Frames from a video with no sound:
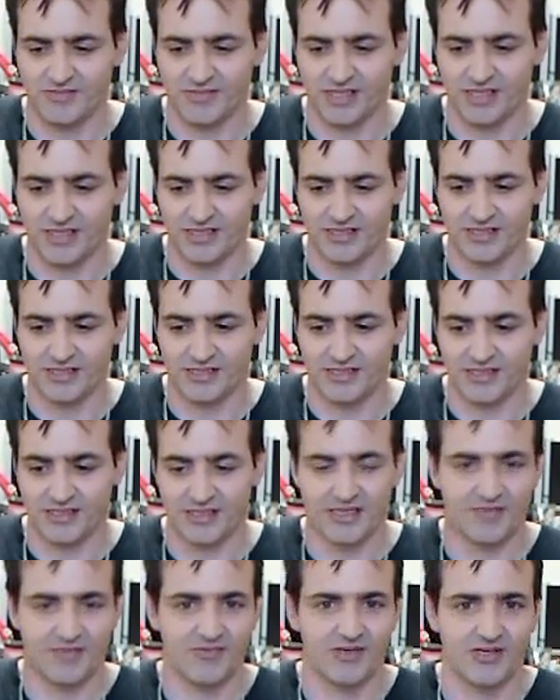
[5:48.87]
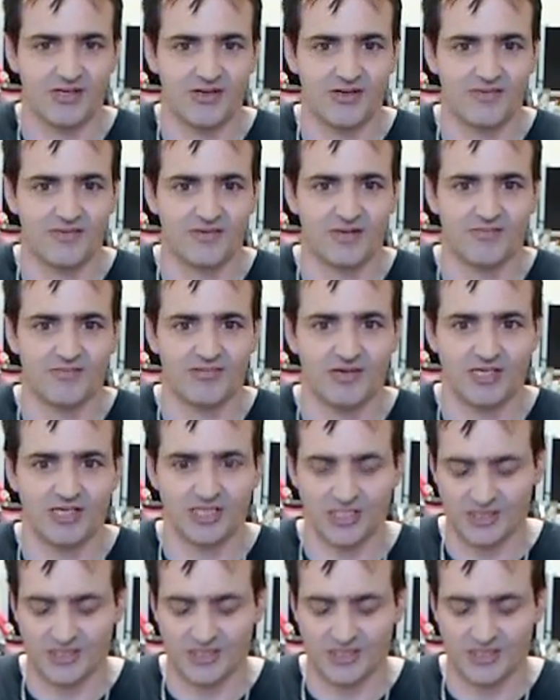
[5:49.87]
because they come right off compression.